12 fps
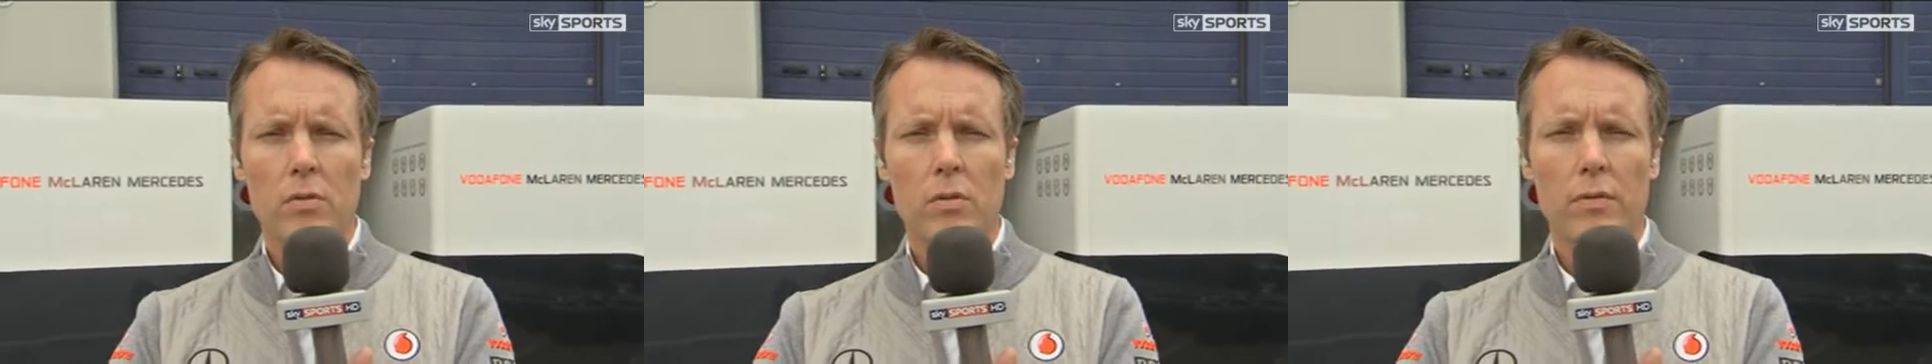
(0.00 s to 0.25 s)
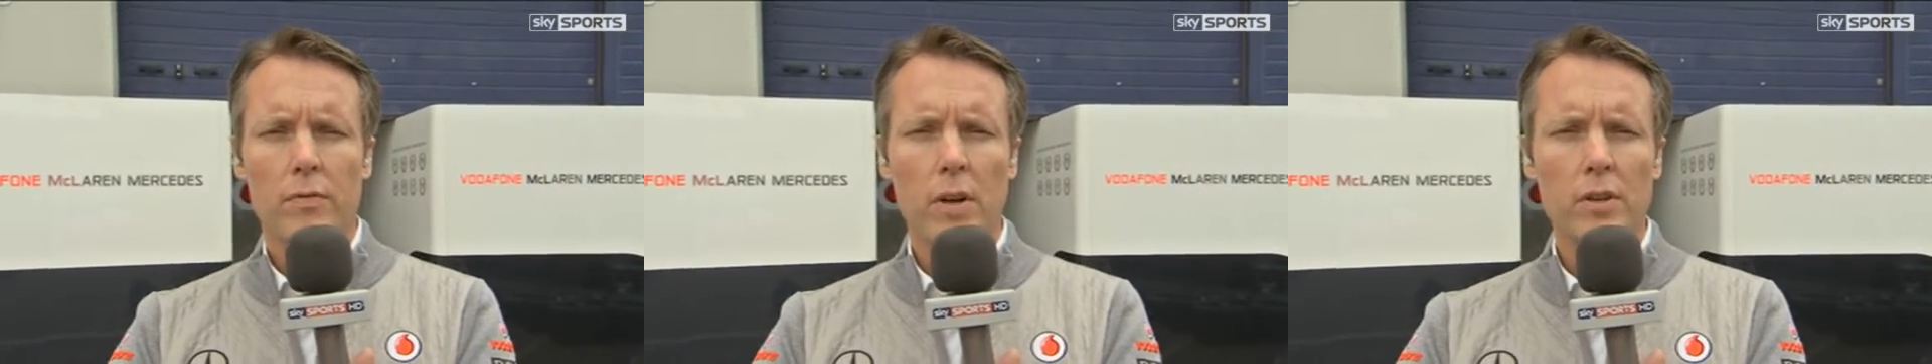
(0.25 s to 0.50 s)

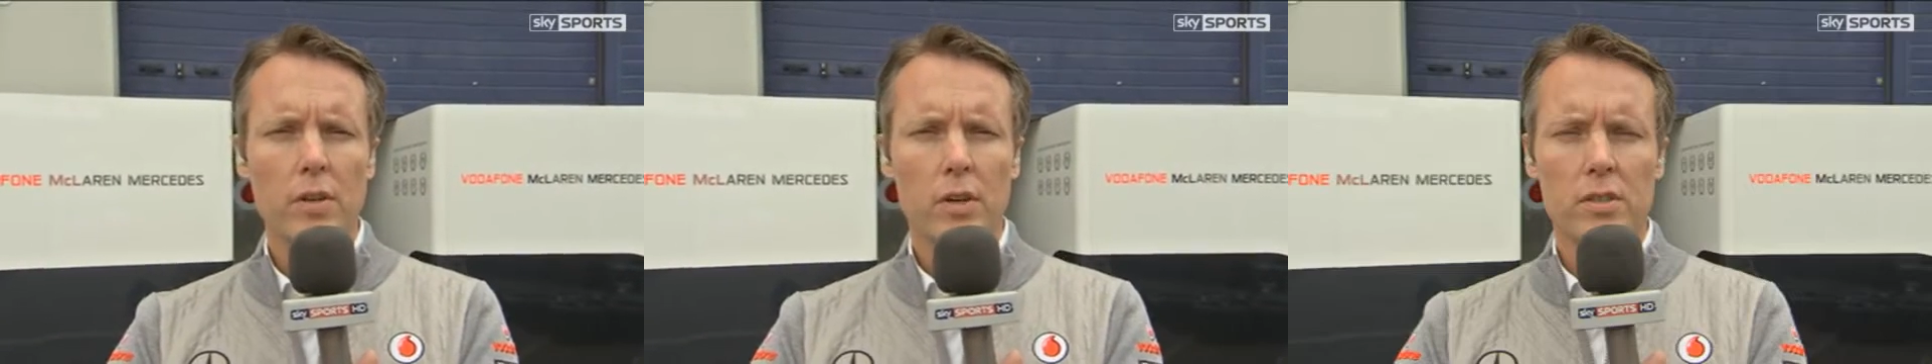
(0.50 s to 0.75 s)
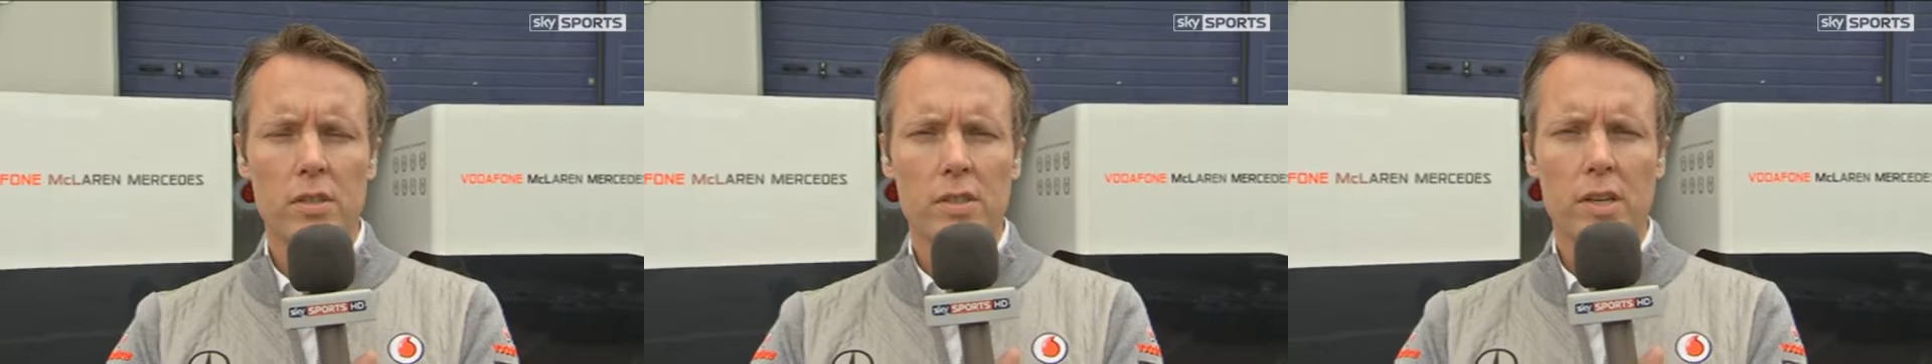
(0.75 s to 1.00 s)
The front
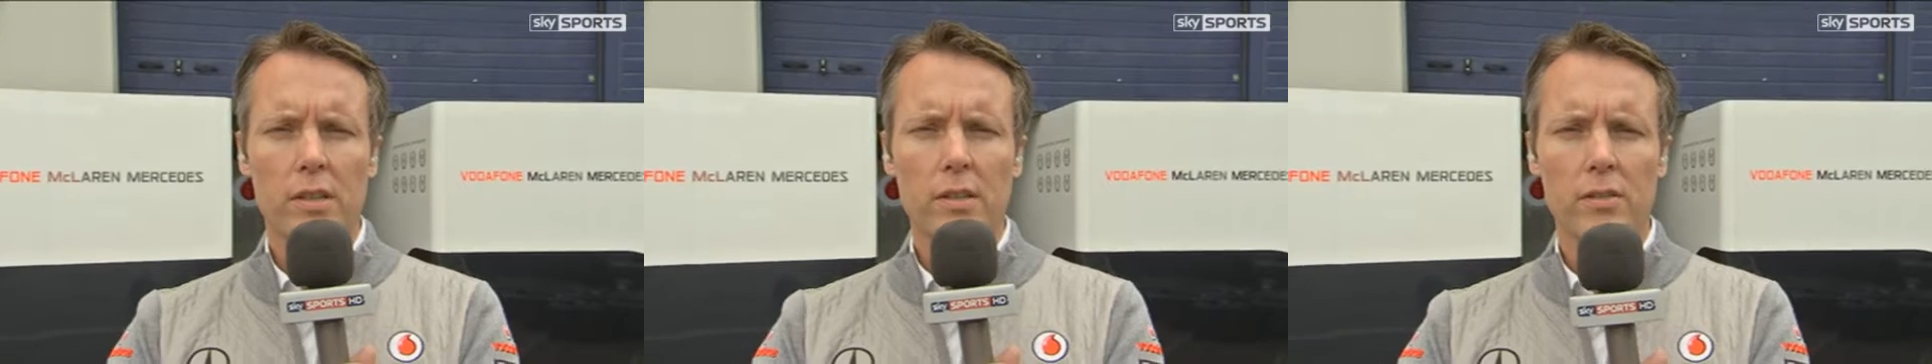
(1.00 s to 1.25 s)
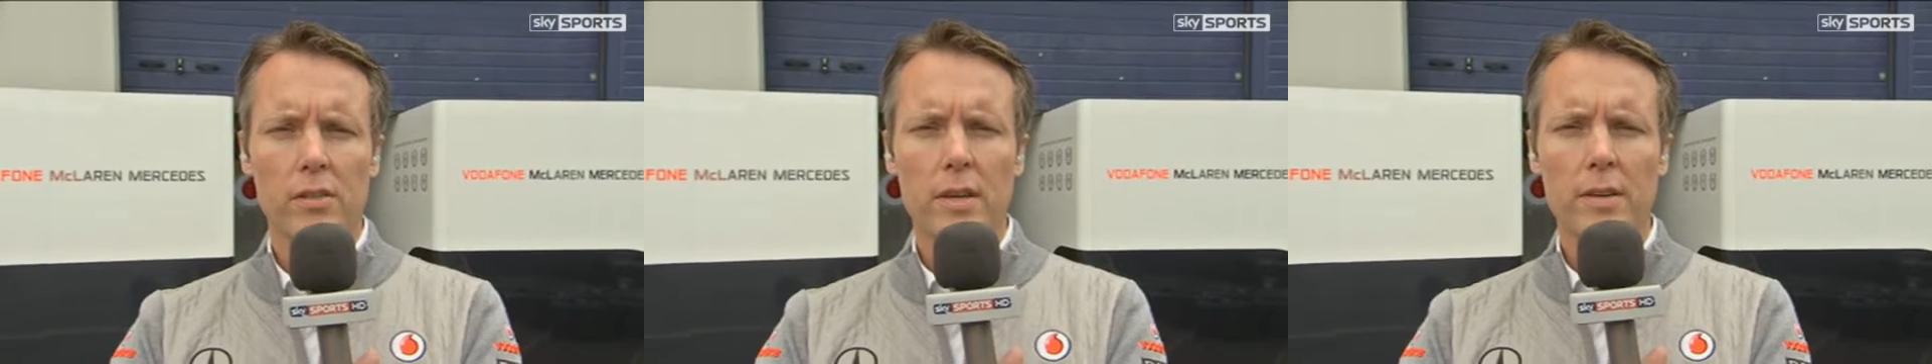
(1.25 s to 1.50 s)
tyre is exactly
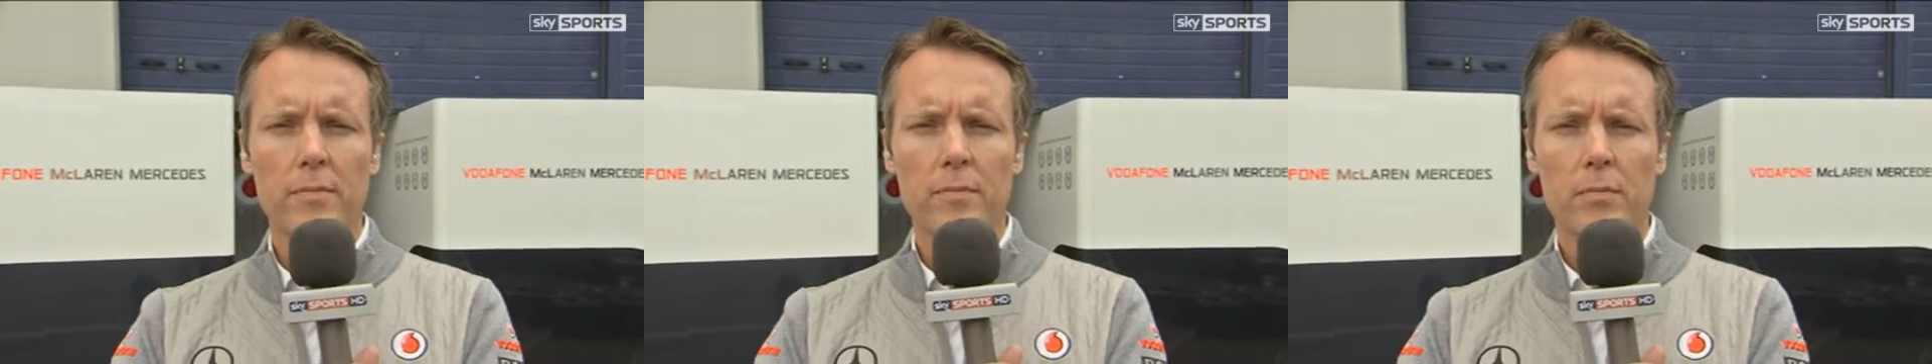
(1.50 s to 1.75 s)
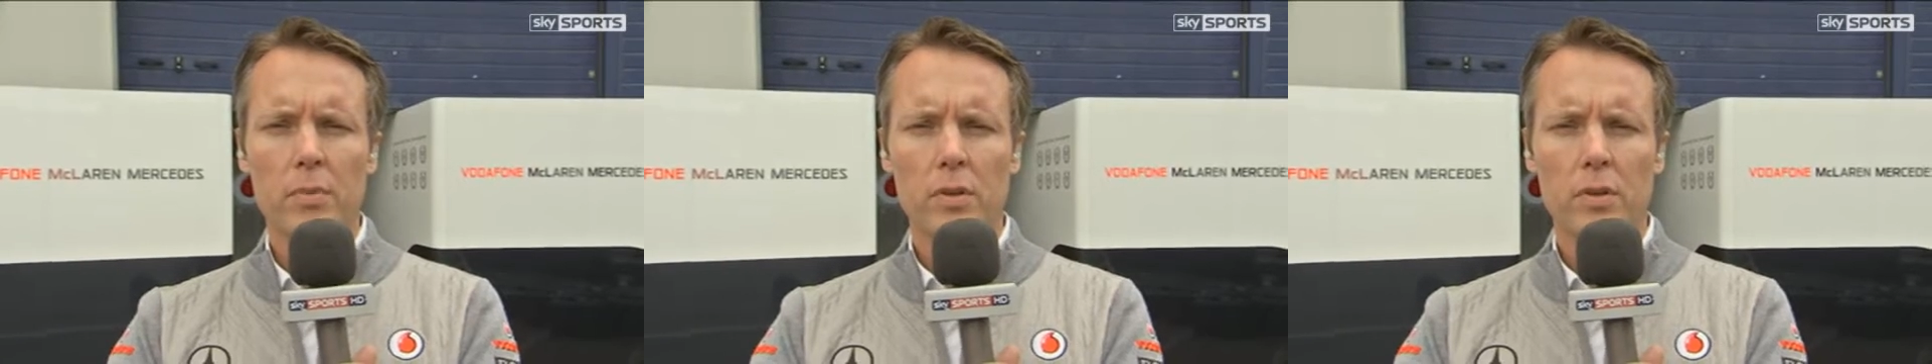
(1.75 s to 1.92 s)
the same,